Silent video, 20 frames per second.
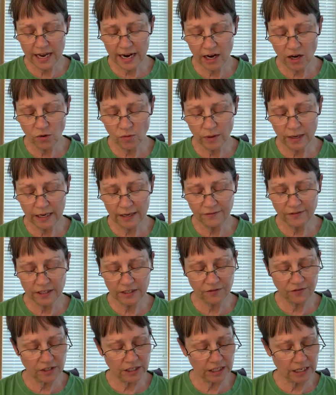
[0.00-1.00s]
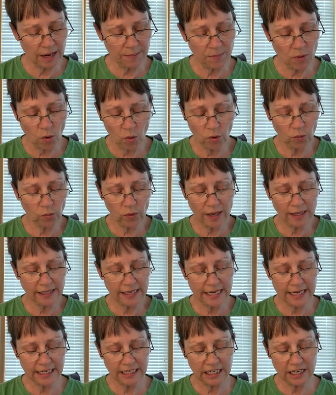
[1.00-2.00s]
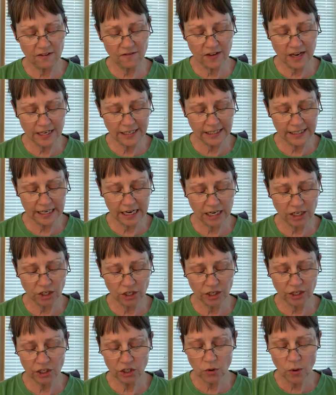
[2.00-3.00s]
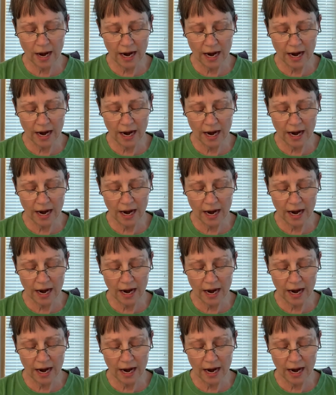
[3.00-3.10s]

airwaves of some Orwellian TV station so